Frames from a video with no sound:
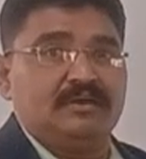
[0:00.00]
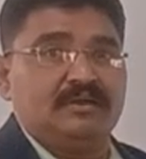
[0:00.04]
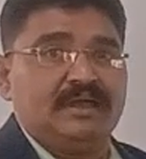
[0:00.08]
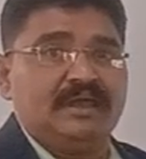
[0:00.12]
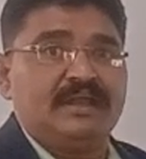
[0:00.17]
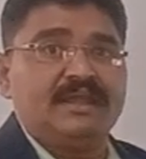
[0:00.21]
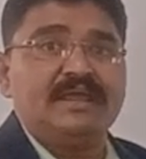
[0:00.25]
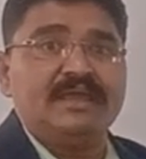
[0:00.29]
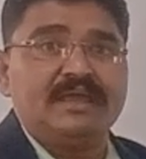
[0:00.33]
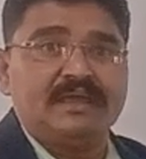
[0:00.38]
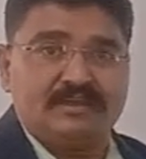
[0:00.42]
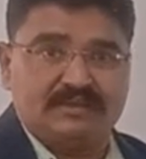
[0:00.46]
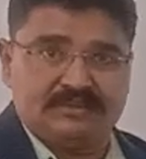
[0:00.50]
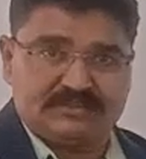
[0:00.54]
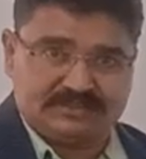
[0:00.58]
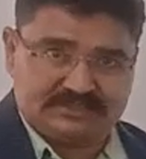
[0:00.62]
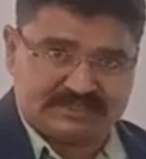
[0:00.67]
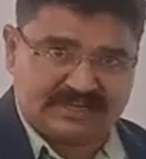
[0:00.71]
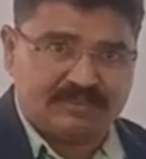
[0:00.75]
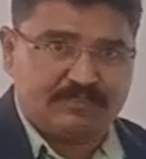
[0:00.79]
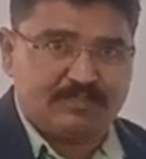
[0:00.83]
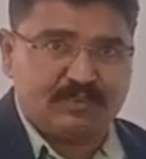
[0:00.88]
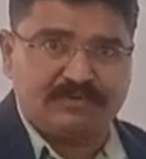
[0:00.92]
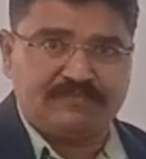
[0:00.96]

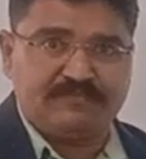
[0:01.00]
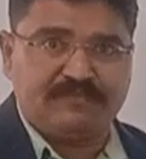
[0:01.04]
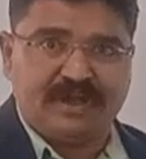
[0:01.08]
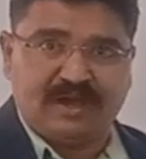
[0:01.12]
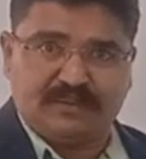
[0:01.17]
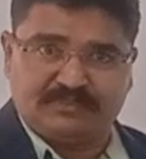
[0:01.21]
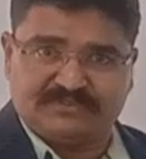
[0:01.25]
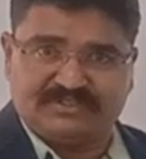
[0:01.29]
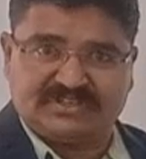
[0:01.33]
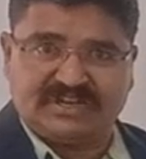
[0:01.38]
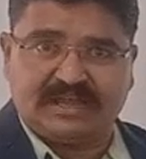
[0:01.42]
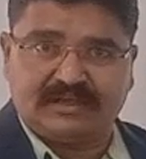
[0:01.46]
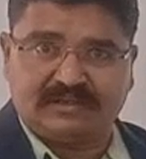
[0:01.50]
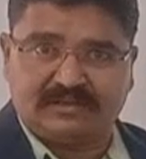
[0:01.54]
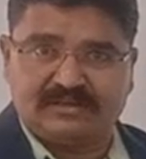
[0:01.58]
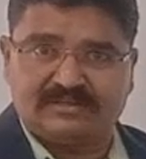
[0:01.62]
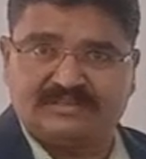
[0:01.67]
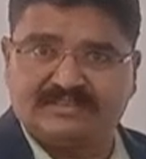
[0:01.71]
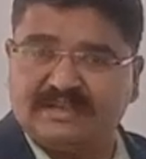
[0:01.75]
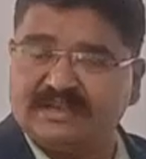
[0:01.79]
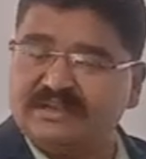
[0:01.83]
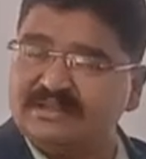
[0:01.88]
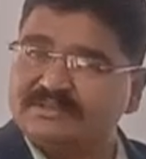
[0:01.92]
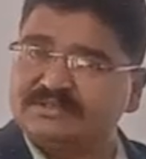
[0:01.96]
any type of
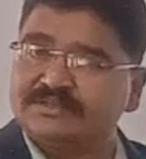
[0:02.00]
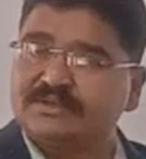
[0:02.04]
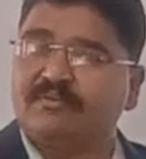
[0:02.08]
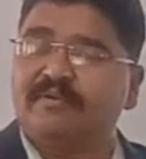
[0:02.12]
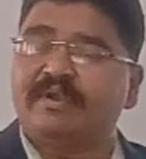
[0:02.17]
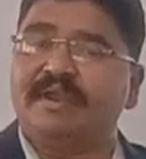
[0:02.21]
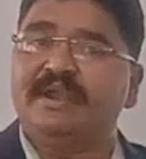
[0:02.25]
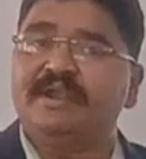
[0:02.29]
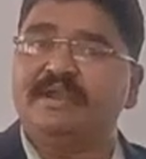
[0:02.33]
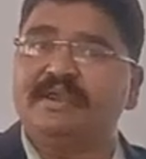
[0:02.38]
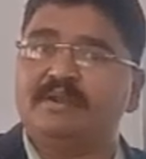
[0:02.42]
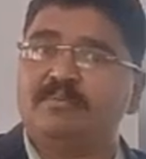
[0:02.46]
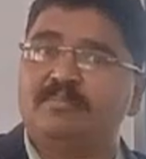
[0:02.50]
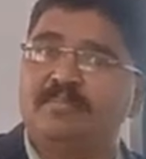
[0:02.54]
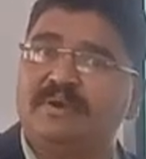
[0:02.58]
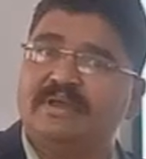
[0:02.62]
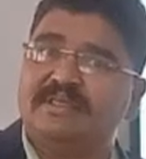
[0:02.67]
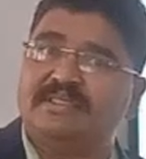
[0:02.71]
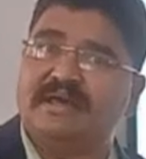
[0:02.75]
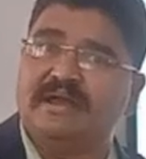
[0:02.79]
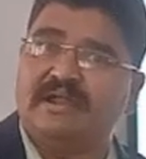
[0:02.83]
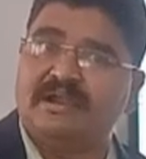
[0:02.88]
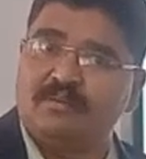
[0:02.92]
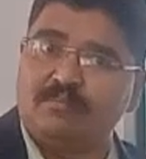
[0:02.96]
obstacles that is created
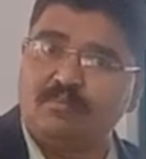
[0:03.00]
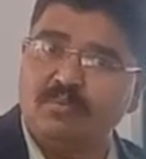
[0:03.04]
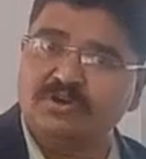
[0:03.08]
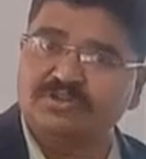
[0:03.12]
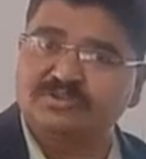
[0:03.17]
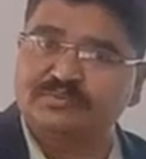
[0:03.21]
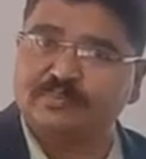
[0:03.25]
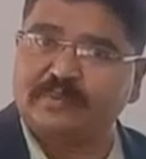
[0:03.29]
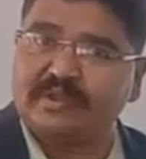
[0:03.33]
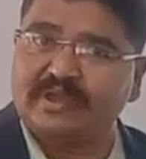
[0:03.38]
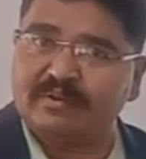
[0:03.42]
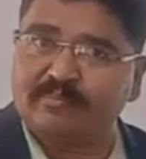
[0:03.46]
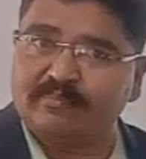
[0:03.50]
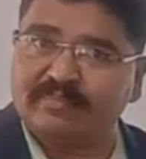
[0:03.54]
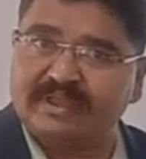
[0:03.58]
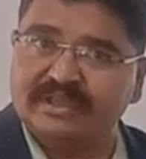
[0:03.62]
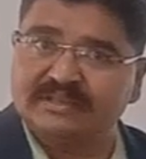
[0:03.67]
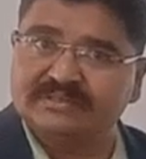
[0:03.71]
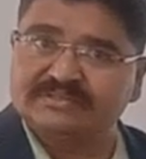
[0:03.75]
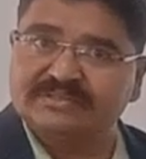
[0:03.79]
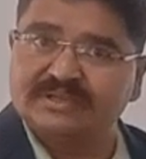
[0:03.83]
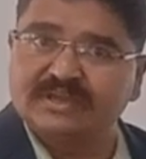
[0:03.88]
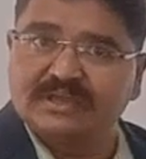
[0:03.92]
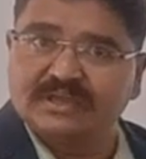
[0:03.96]
by the atmosphere,
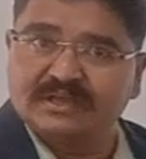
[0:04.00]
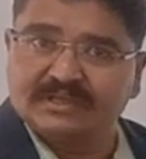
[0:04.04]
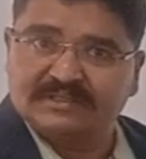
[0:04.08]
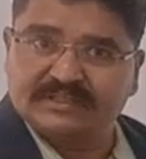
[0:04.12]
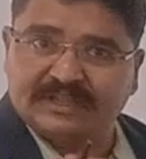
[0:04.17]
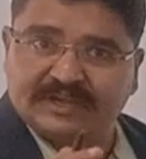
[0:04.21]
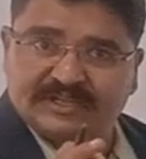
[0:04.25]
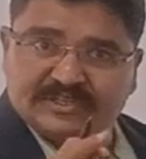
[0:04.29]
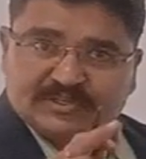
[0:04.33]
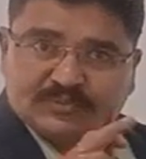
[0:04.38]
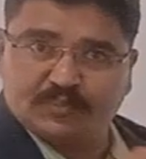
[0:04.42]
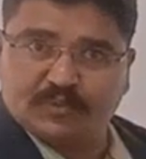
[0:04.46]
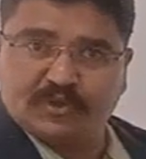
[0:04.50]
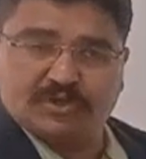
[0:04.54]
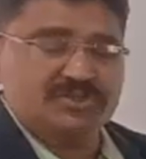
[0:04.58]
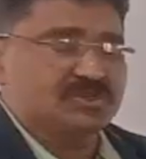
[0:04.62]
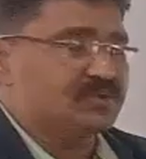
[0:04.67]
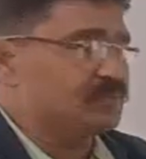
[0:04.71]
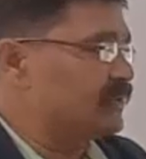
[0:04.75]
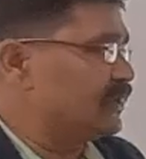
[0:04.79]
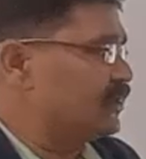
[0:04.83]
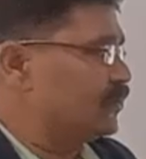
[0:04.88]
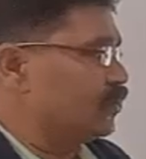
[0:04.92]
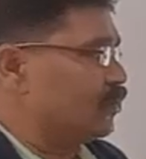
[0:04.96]
means that is
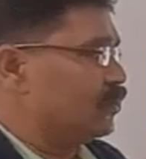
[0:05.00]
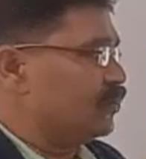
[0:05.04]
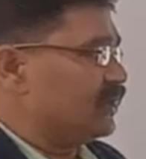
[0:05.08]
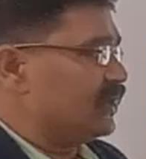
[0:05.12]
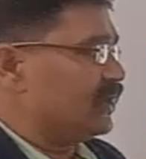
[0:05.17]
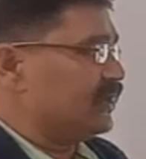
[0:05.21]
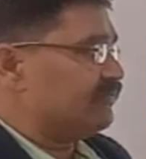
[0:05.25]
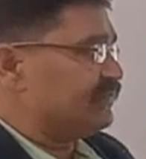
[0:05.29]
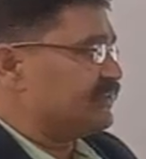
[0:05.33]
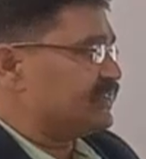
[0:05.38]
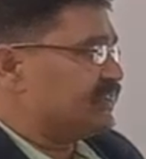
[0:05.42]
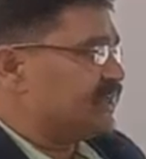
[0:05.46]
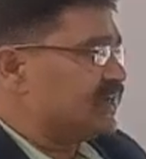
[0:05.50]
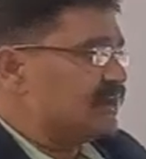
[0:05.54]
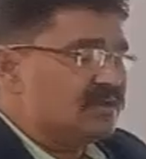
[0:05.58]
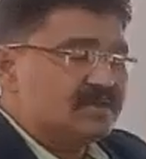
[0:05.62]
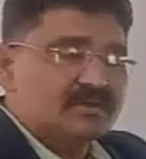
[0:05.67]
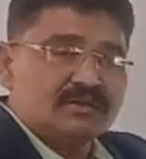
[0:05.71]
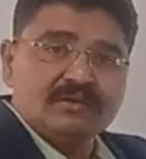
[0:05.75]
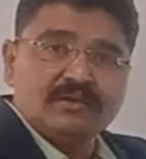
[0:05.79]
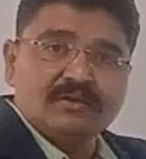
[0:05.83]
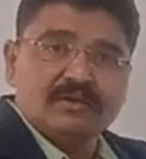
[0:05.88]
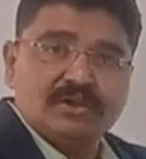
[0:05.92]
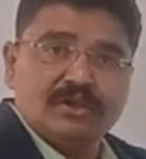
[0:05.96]
possible only with
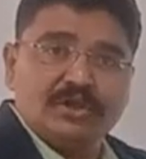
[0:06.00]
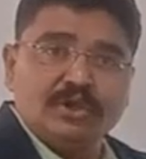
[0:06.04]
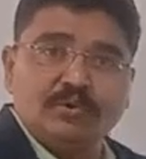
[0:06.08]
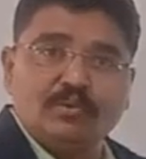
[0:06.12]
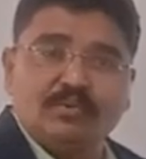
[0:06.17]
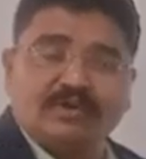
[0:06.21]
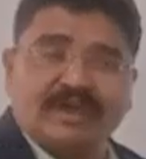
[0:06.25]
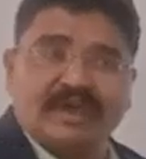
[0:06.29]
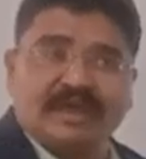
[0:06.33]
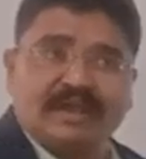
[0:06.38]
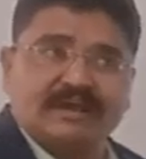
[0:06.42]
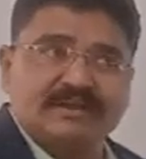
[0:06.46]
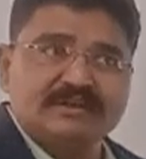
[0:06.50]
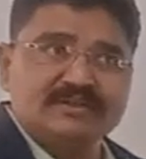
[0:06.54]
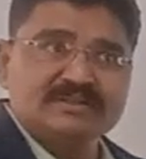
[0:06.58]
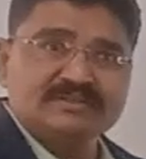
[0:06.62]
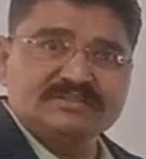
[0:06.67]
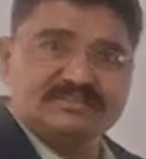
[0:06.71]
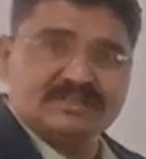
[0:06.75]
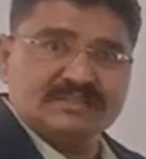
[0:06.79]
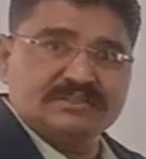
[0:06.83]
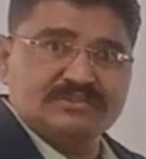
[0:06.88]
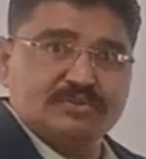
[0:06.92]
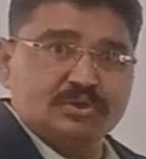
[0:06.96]
the new
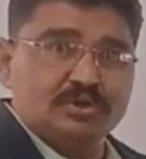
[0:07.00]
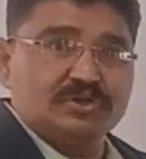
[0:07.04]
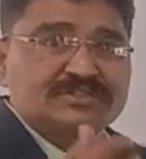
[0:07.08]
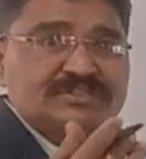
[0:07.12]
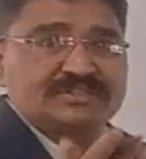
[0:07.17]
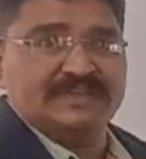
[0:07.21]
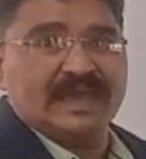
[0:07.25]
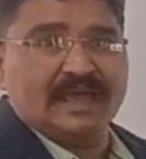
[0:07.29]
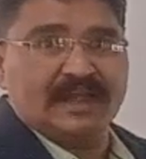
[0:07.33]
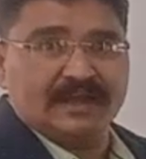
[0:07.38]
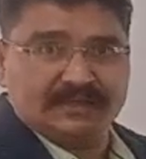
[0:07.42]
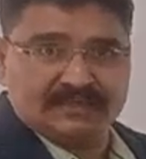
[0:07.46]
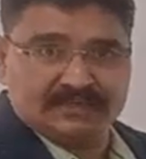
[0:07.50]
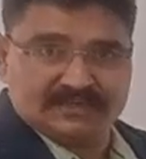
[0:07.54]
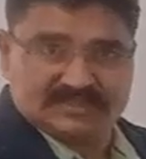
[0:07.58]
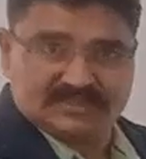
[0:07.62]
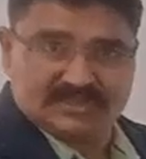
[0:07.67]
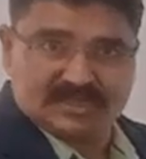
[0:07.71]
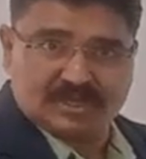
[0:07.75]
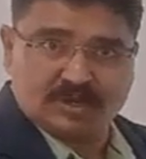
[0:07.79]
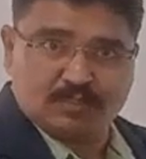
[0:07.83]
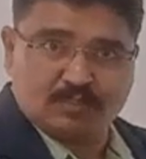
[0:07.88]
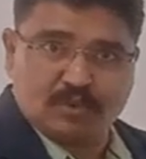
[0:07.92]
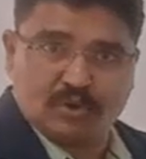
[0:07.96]
characters, and those
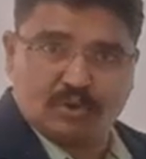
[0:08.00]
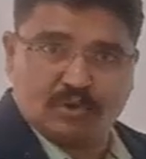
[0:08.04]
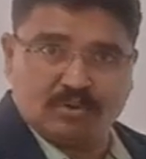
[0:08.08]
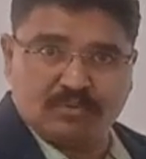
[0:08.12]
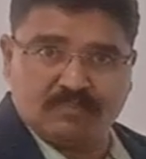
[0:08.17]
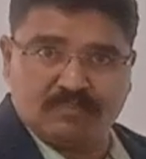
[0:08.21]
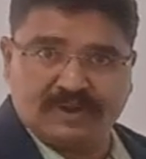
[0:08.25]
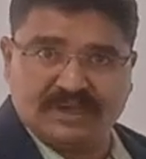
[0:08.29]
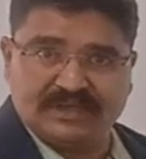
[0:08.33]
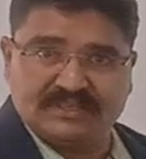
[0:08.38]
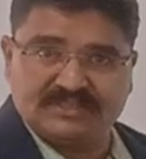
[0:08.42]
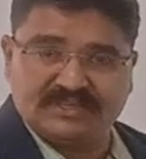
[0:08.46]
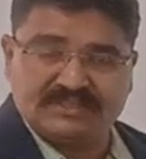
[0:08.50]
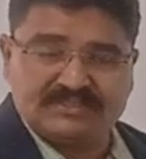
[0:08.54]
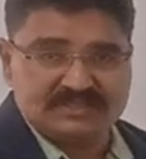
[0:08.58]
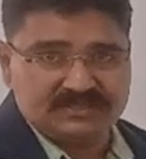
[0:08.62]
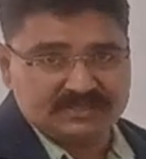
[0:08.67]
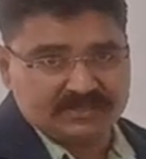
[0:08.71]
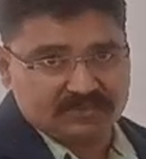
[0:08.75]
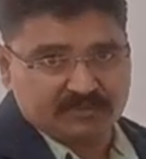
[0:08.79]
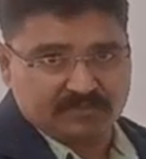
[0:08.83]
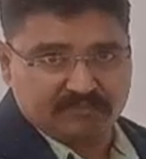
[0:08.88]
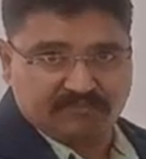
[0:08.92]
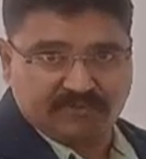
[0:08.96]
characters are borrowed by this
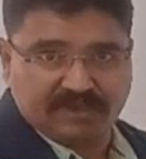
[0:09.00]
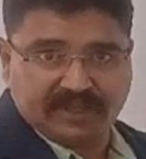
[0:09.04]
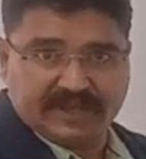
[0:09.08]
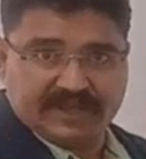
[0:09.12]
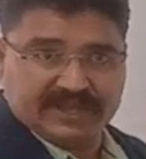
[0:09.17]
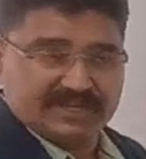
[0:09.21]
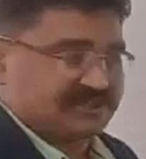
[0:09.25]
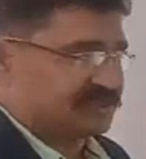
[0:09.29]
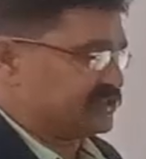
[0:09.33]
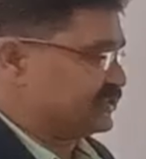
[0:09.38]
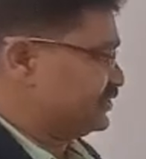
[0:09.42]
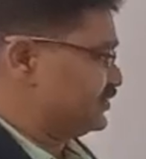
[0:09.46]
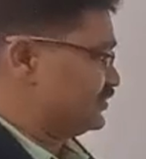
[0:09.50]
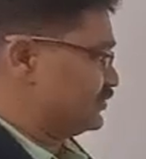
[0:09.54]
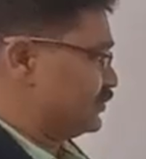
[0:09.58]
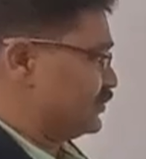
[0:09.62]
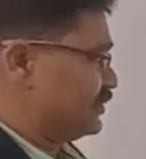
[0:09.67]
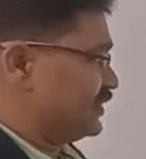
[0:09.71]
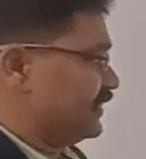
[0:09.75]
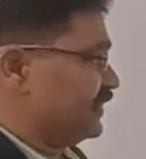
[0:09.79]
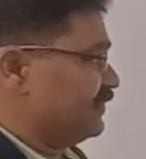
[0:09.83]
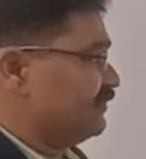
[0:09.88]
variations.